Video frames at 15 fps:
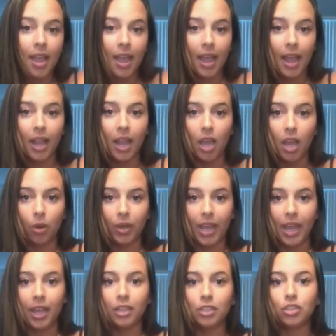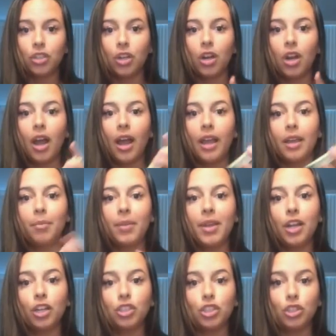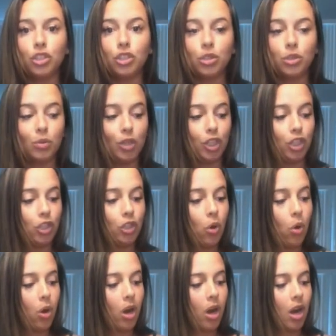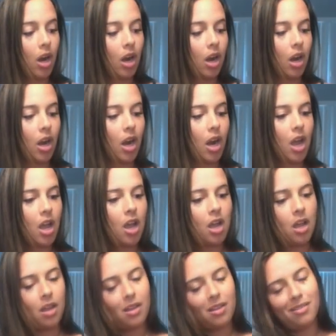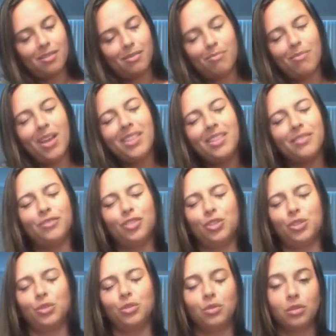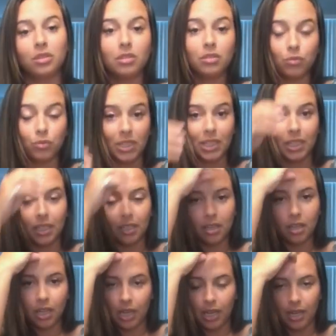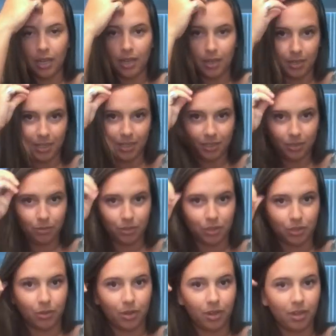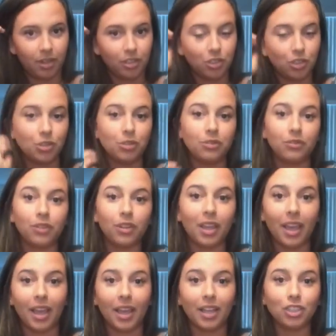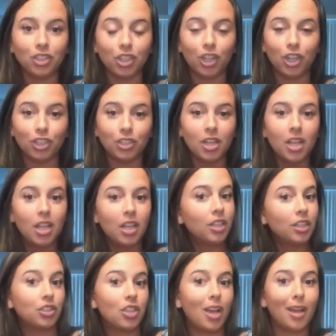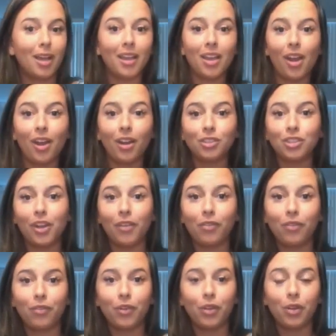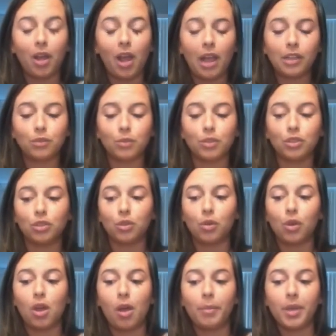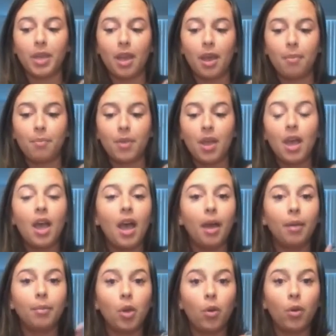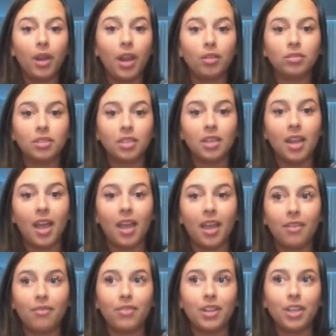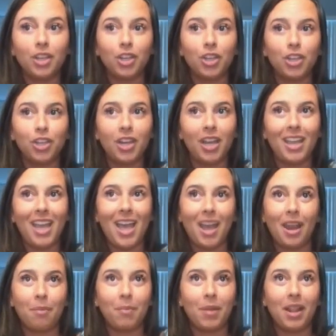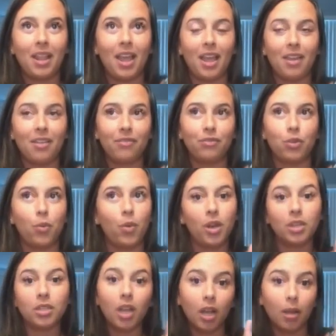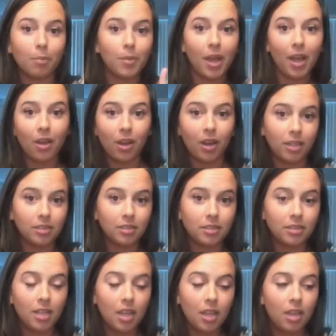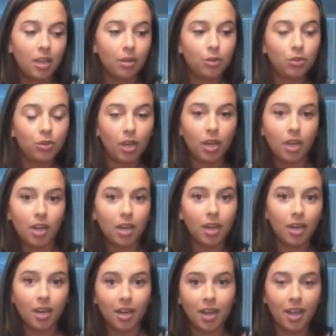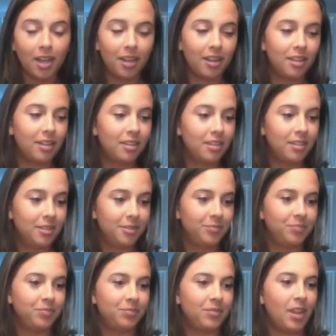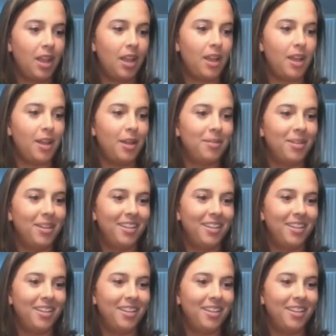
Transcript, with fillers: Hello, Cancer. I am here to do your month of June reading. Uh, let's see what's going on in June for the Cancers. The song I got on shuffle for you guys was Don't Call Me Up. I'm going out tonight, feeling good night out of my life. Don't want to talk about us. Da na na na na. Uh,